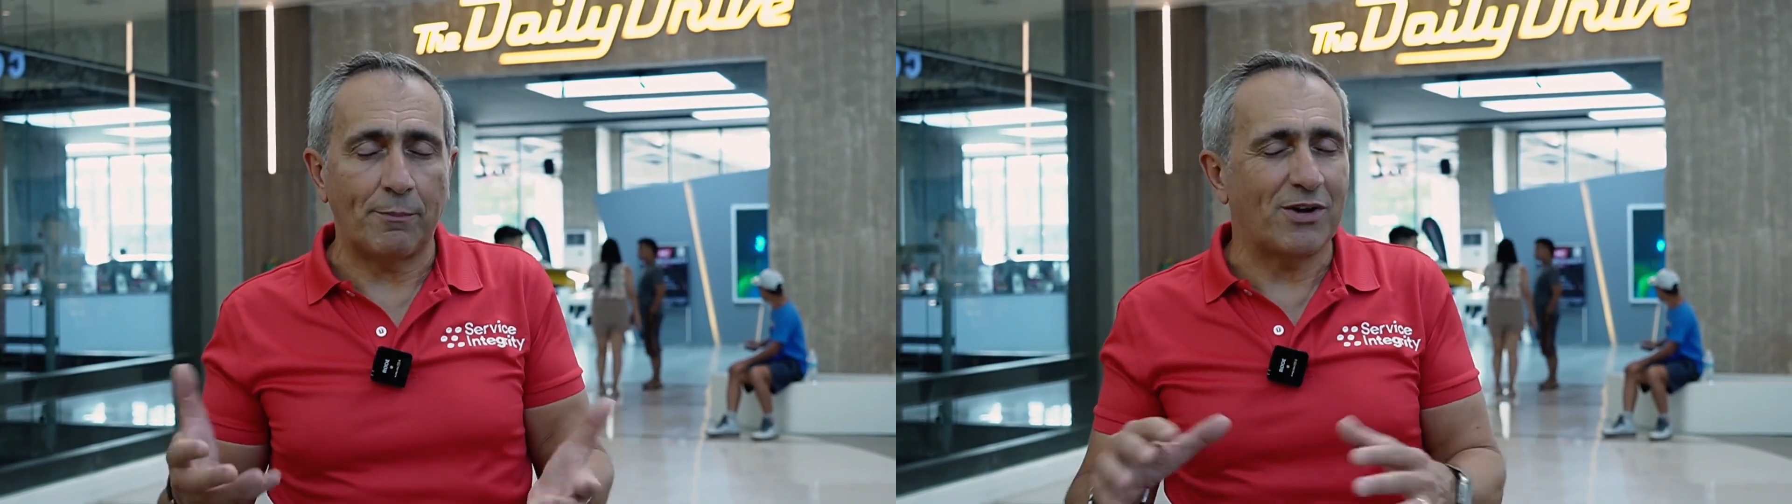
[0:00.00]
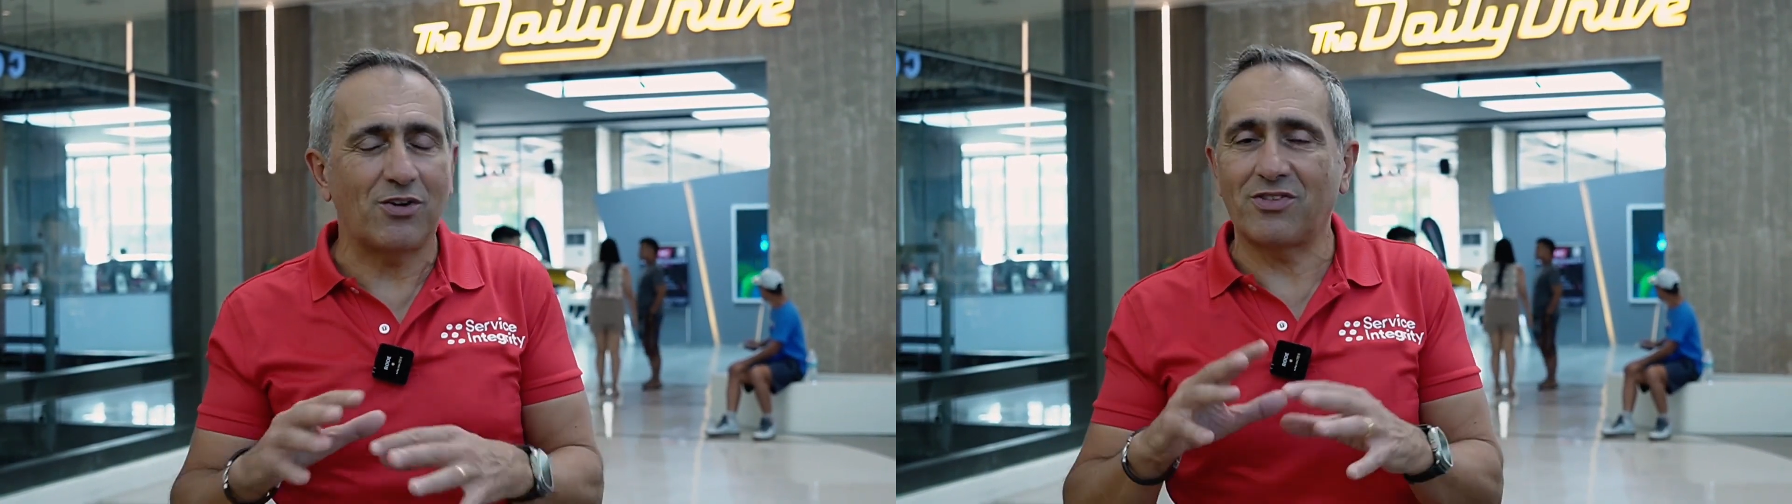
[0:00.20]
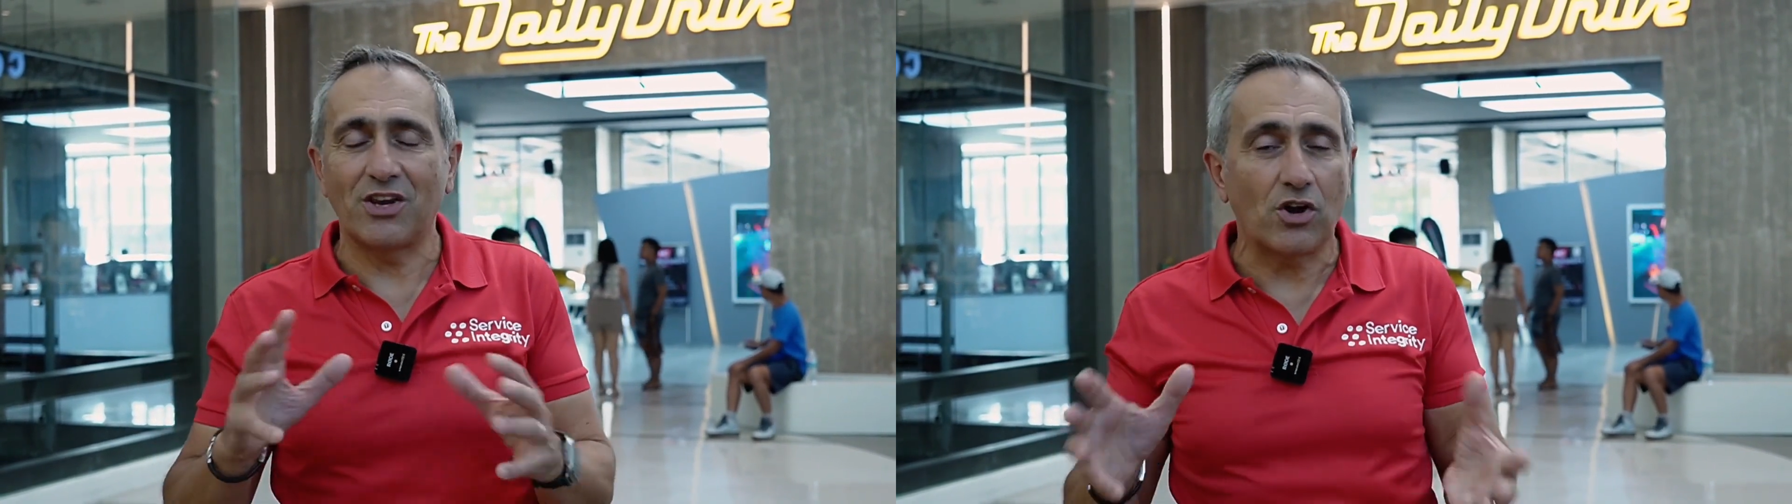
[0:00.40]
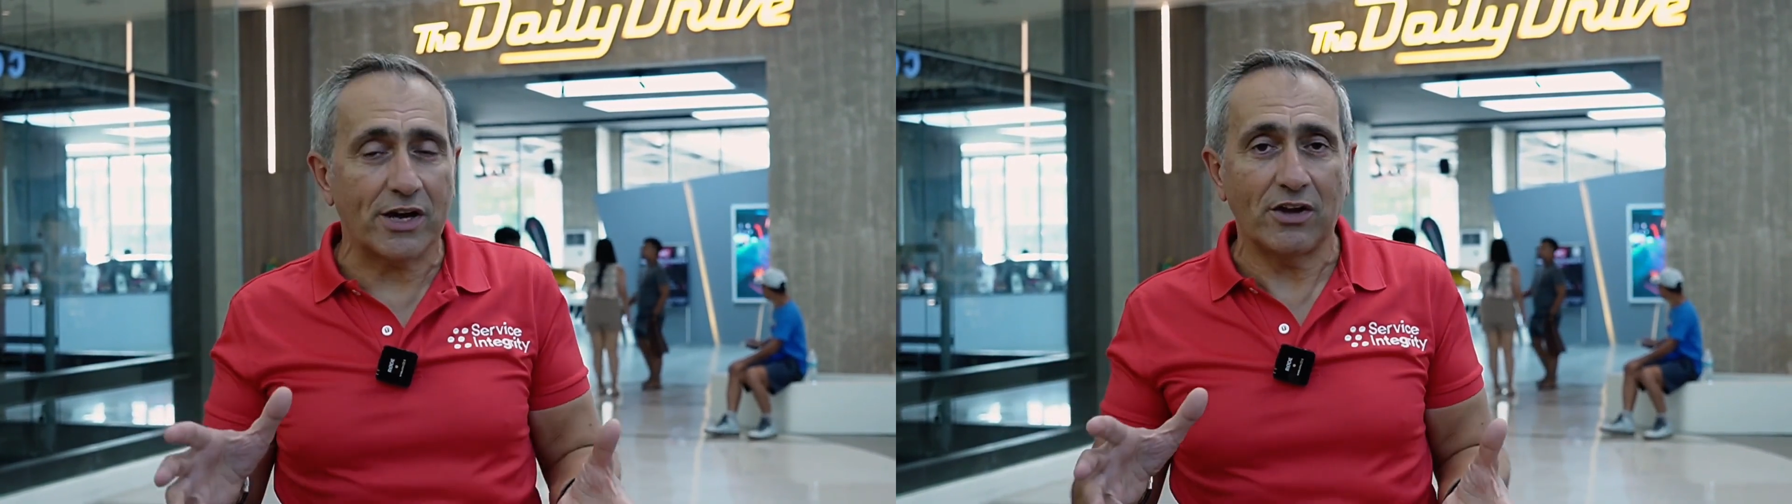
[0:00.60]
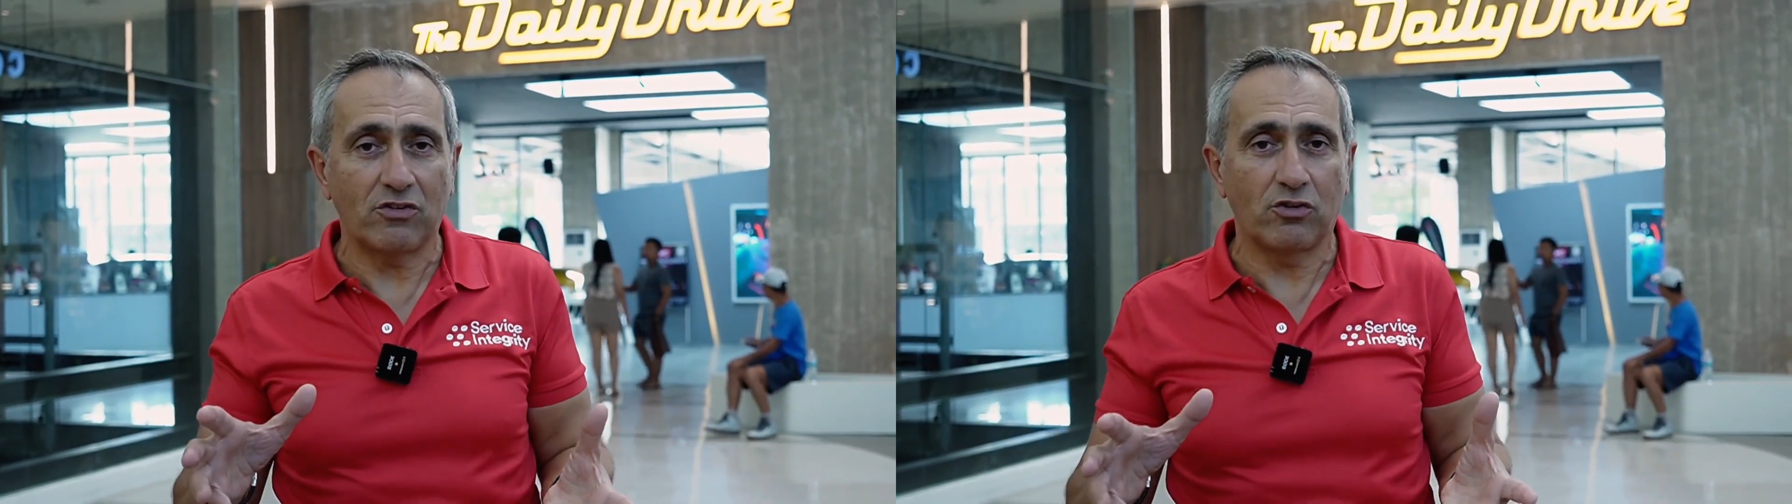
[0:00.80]
because they're not
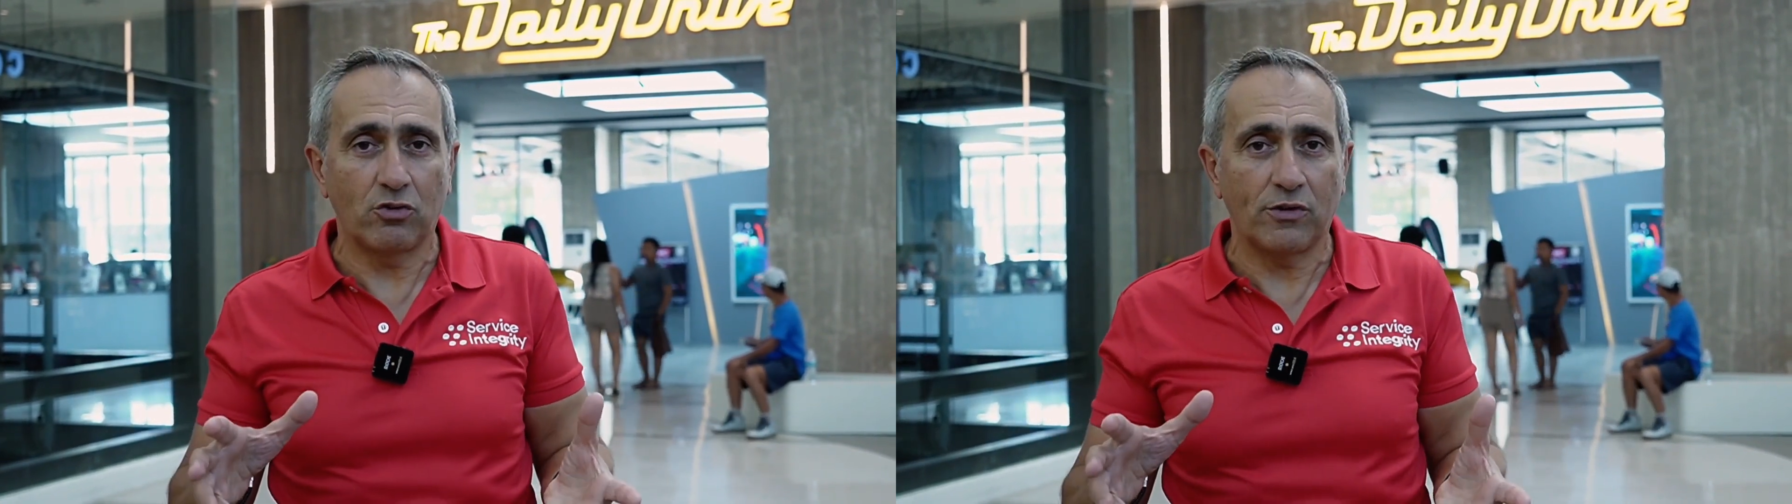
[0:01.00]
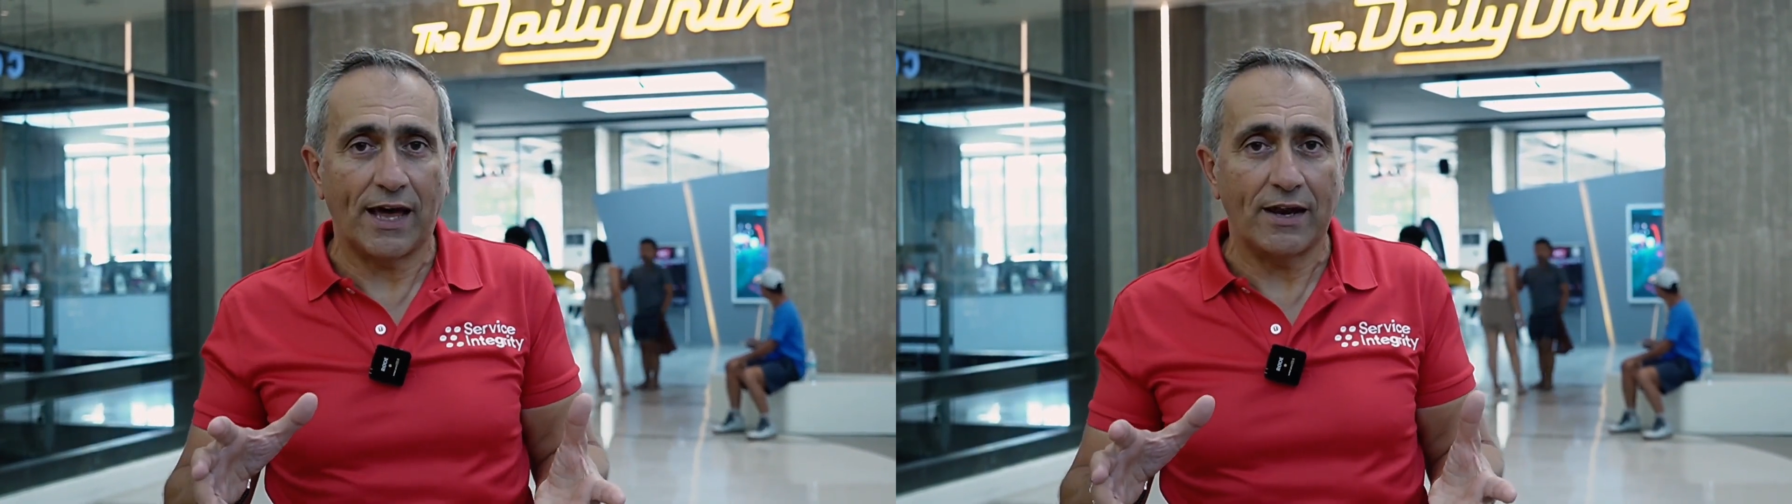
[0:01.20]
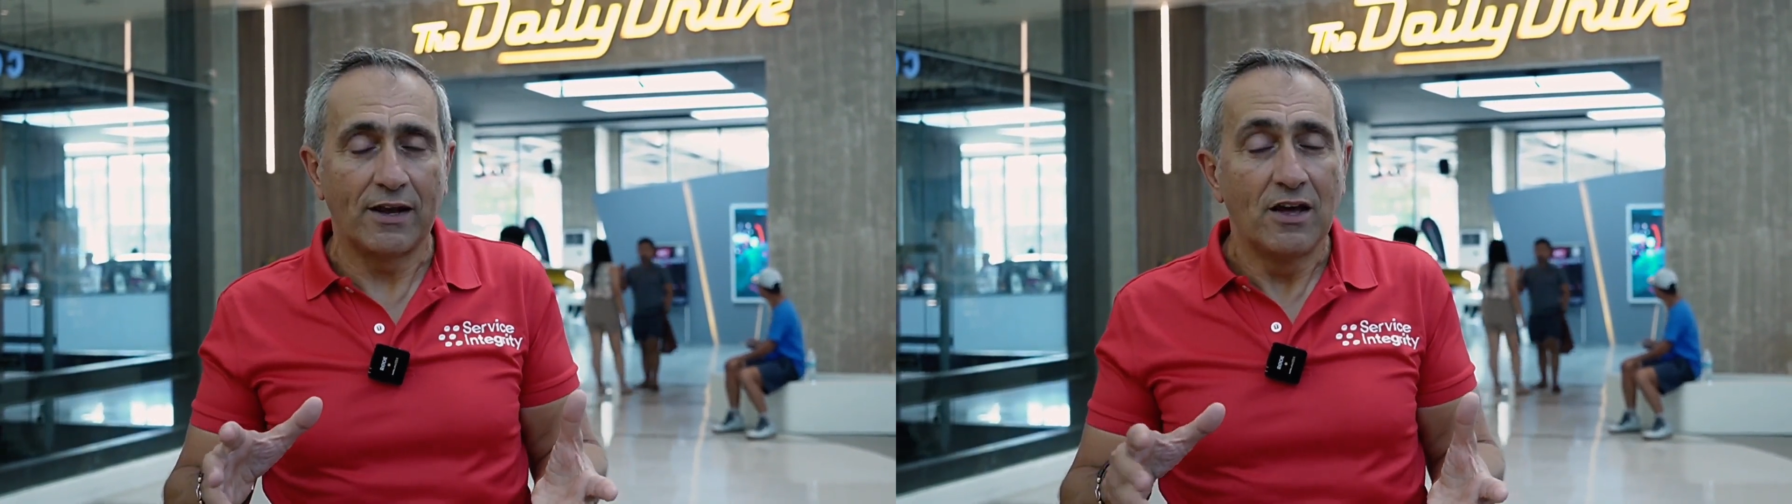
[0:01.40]
going to do that.